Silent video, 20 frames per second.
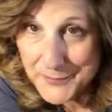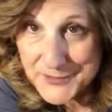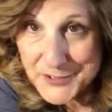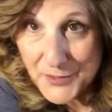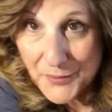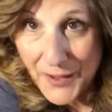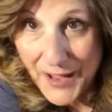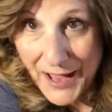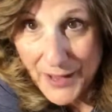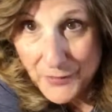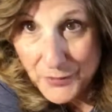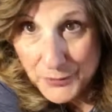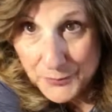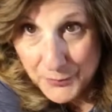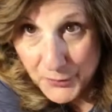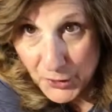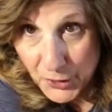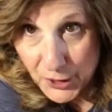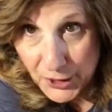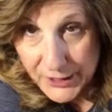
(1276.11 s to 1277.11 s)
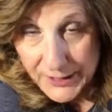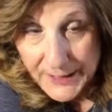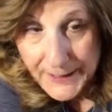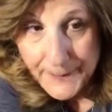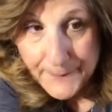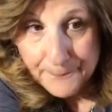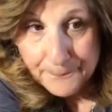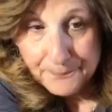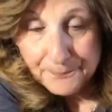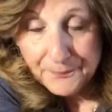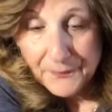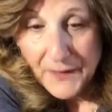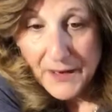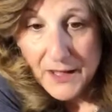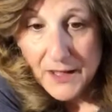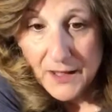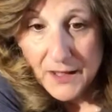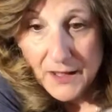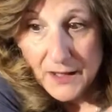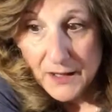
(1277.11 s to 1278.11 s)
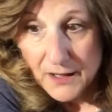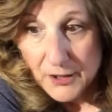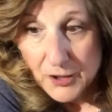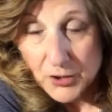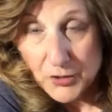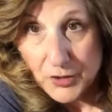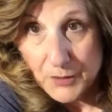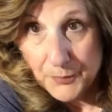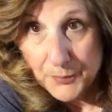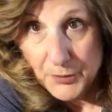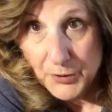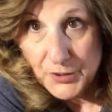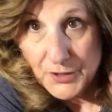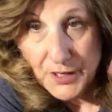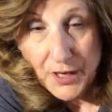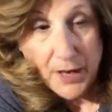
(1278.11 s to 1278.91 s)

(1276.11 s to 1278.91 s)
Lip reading: So I would put, you can put,